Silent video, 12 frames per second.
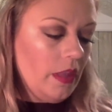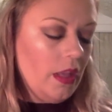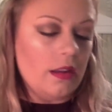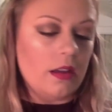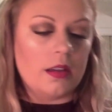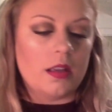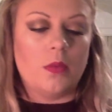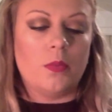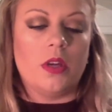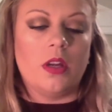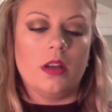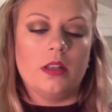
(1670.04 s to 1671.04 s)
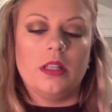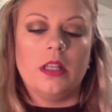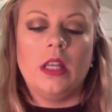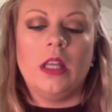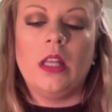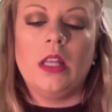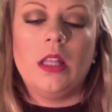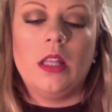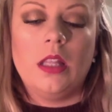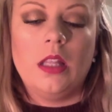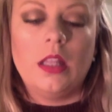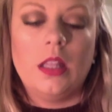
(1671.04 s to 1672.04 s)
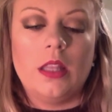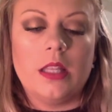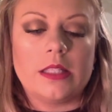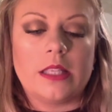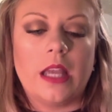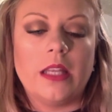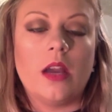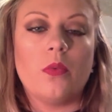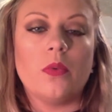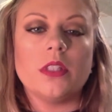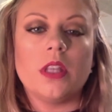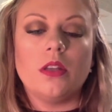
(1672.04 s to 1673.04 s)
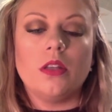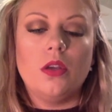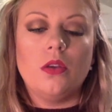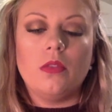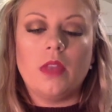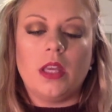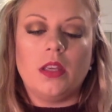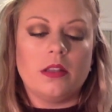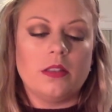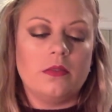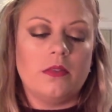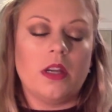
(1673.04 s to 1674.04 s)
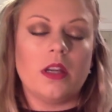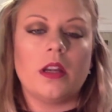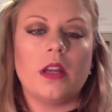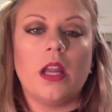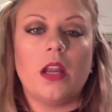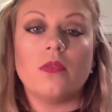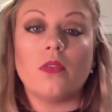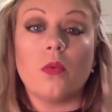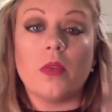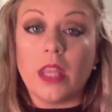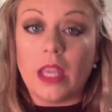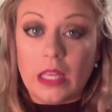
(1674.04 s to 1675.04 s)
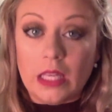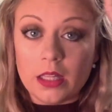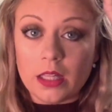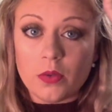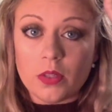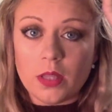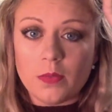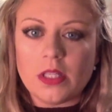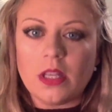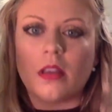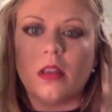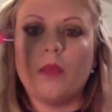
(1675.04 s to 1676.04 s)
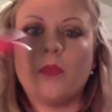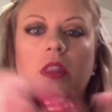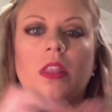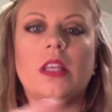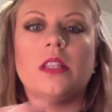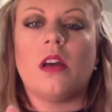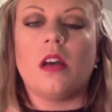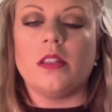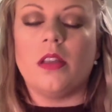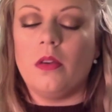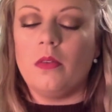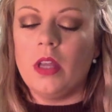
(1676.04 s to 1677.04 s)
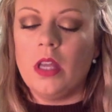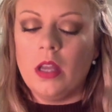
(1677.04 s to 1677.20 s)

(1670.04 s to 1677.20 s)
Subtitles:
Now I'm going to put on this guy. Now I will tell you that you have to be very careful with any liquid lipstick, but these also,